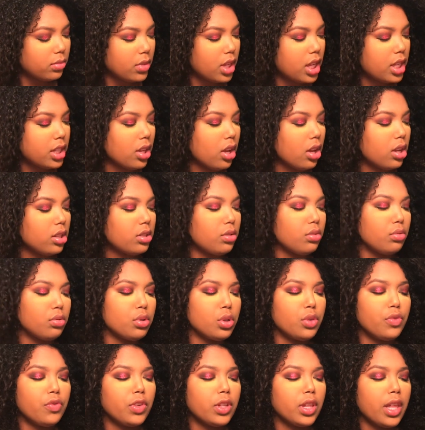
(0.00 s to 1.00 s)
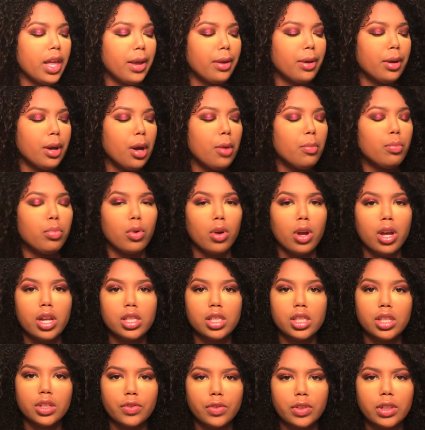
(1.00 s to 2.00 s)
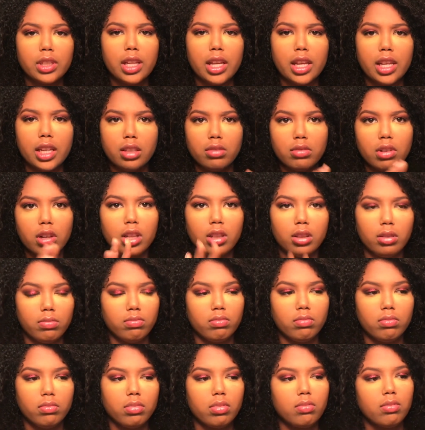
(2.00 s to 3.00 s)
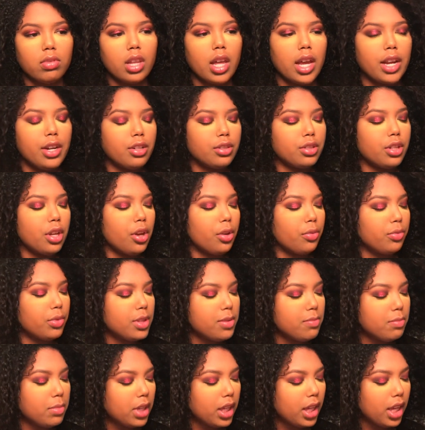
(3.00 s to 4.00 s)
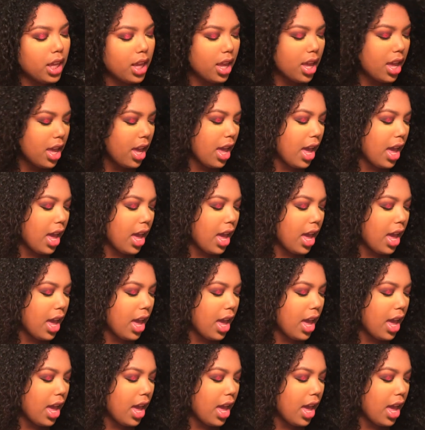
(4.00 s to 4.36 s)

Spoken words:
It's also good for like a bronzer for like a lighter tone than me.